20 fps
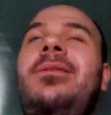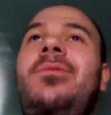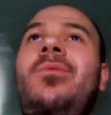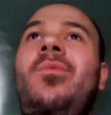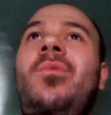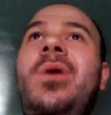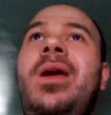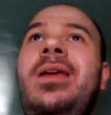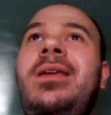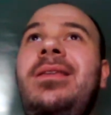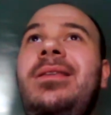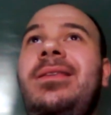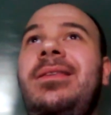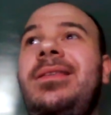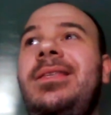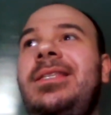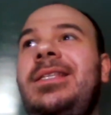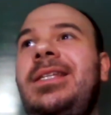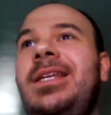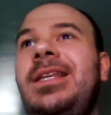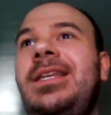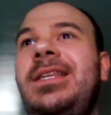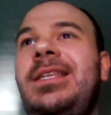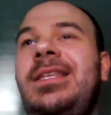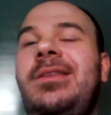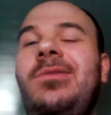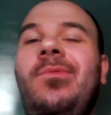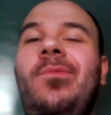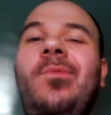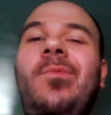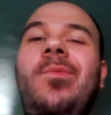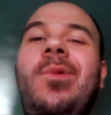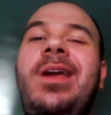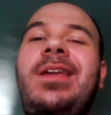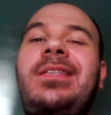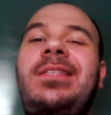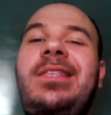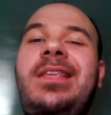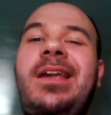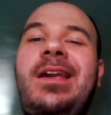right
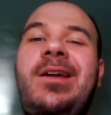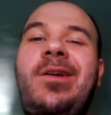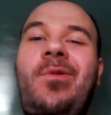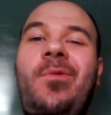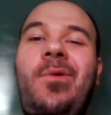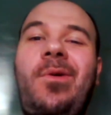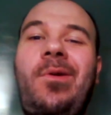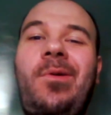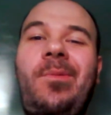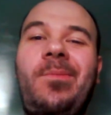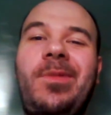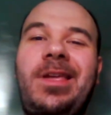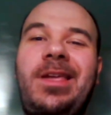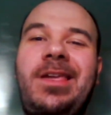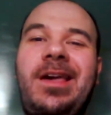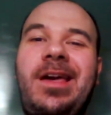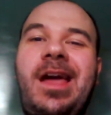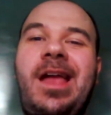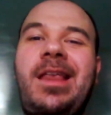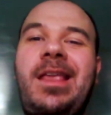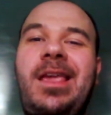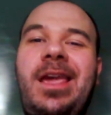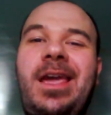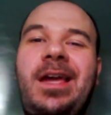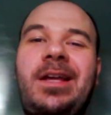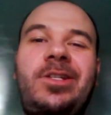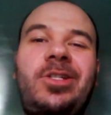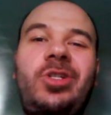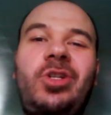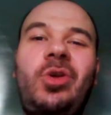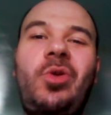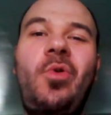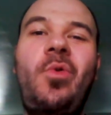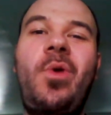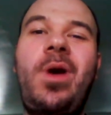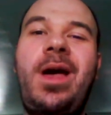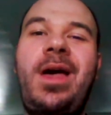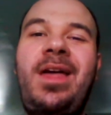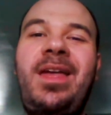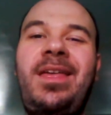now. Oh my god, yeah,
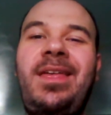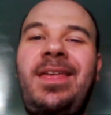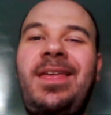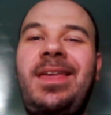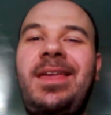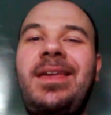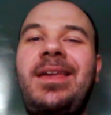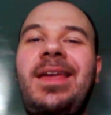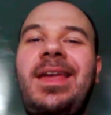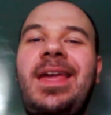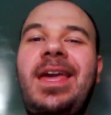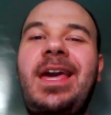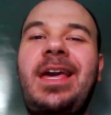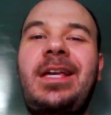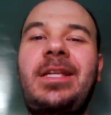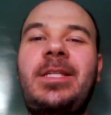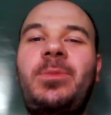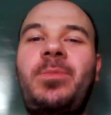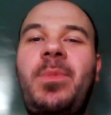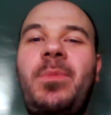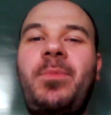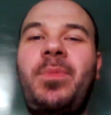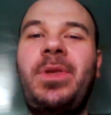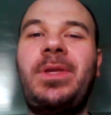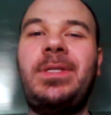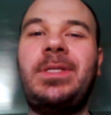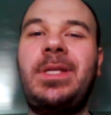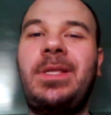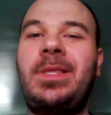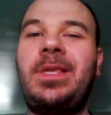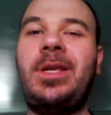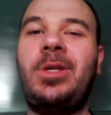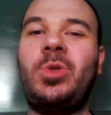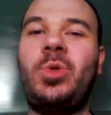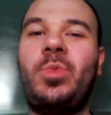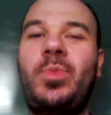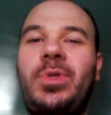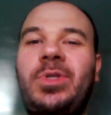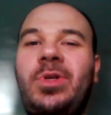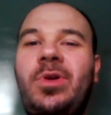Tua has been placed on the
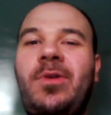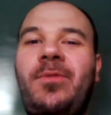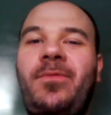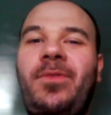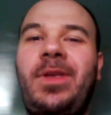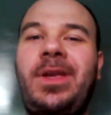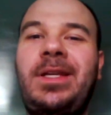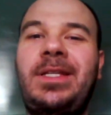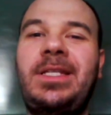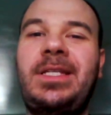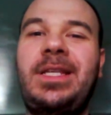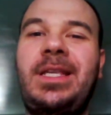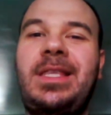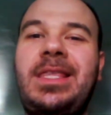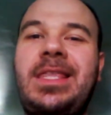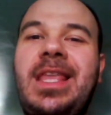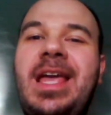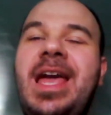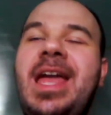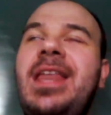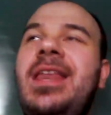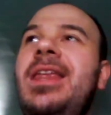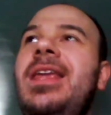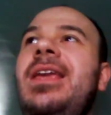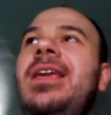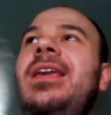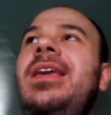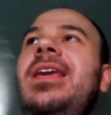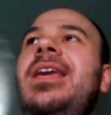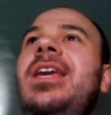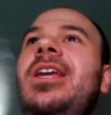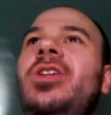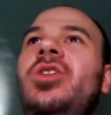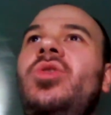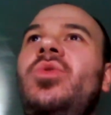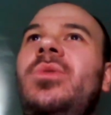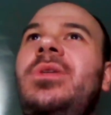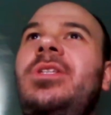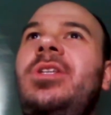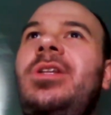injured reserve list. That
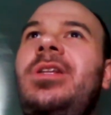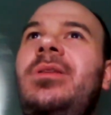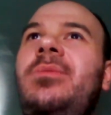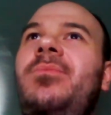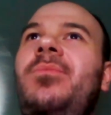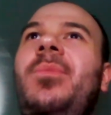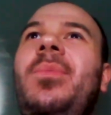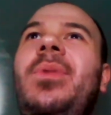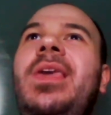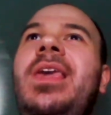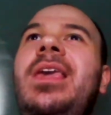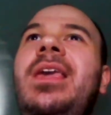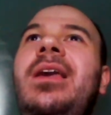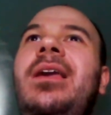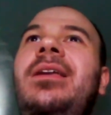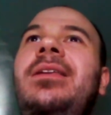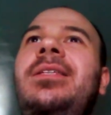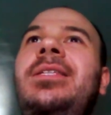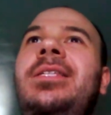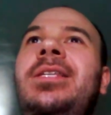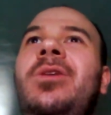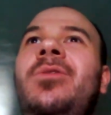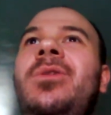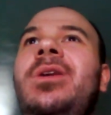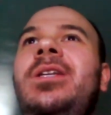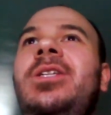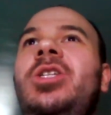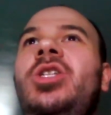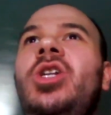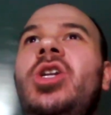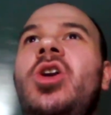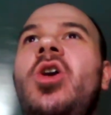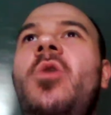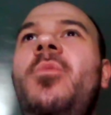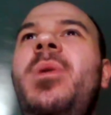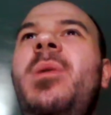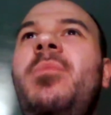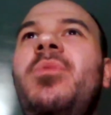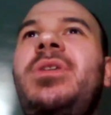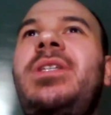injury's gonna be serious.
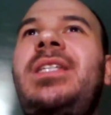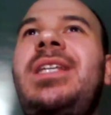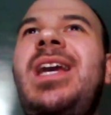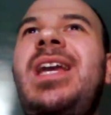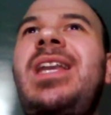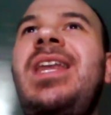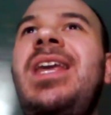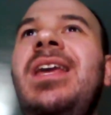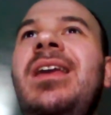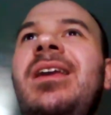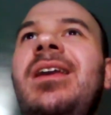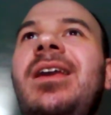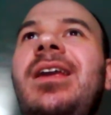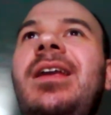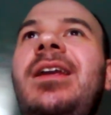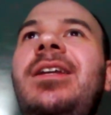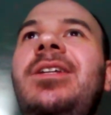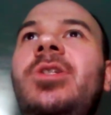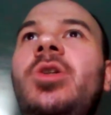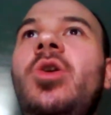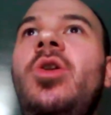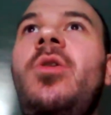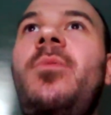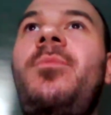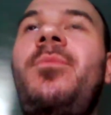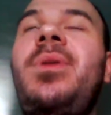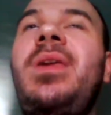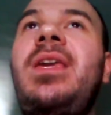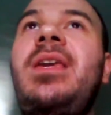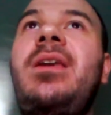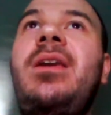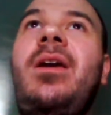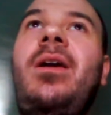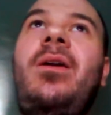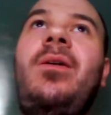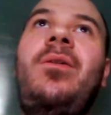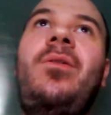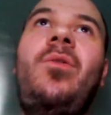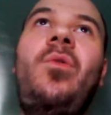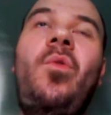Jacoby Brissett, he's gonna be
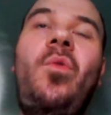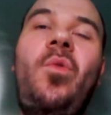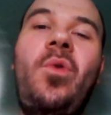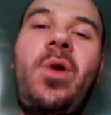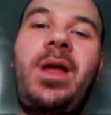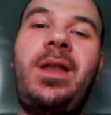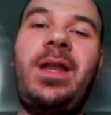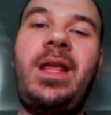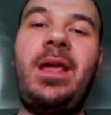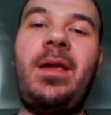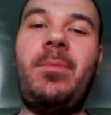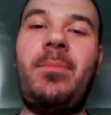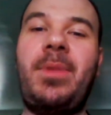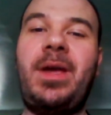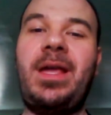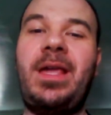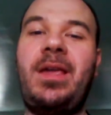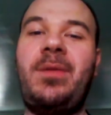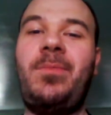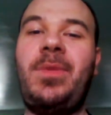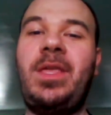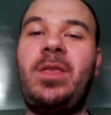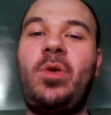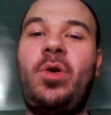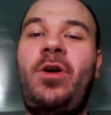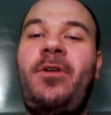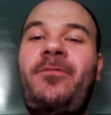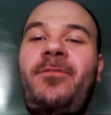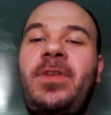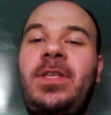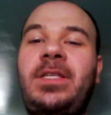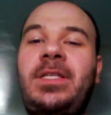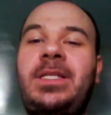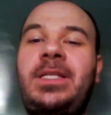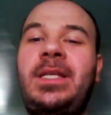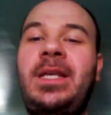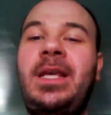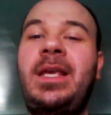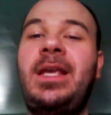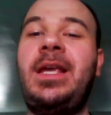running Miami
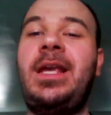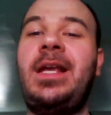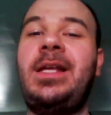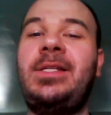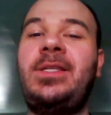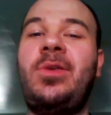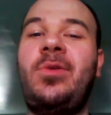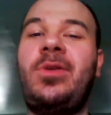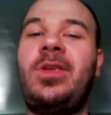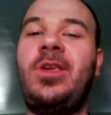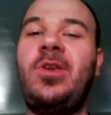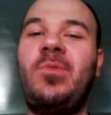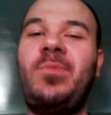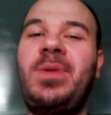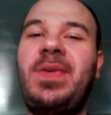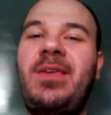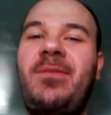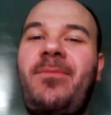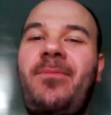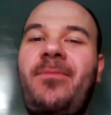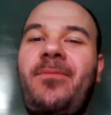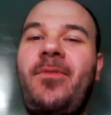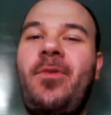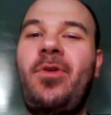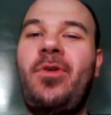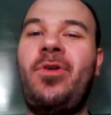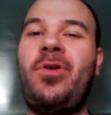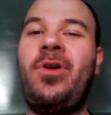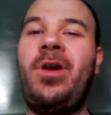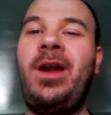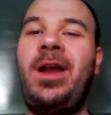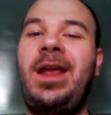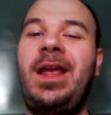Dolphins as their QB for